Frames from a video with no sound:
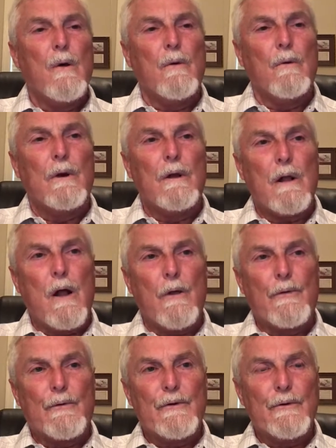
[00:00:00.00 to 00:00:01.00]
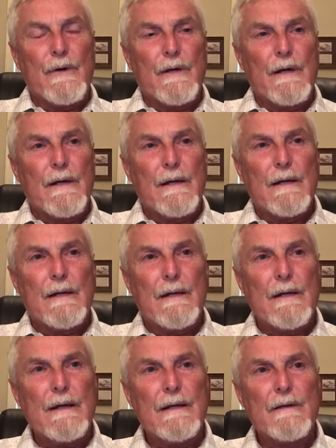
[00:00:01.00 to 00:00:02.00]
Well, all through
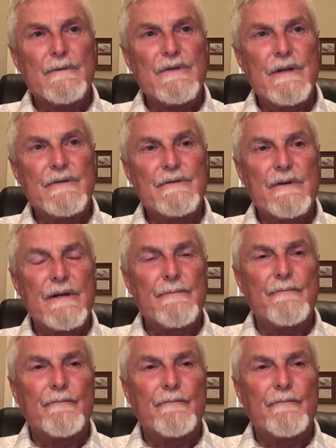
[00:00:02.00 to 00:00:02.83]
Edom's history,